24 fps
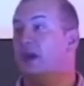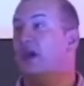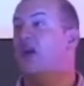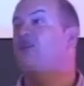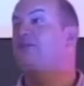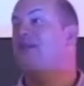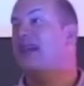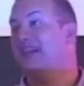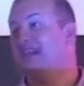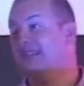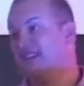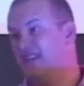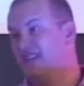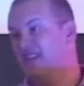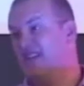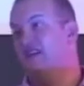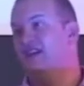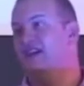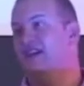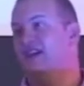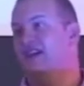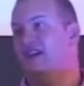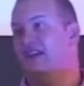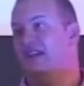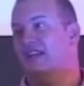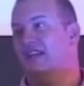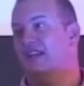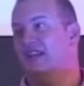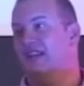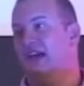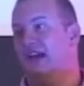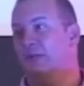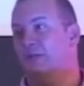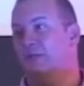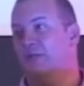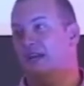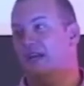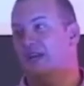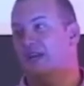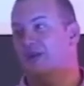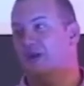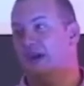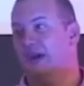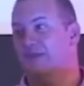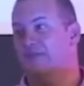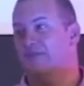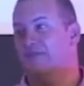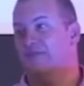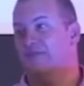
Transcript: I hope that's a little help anyway.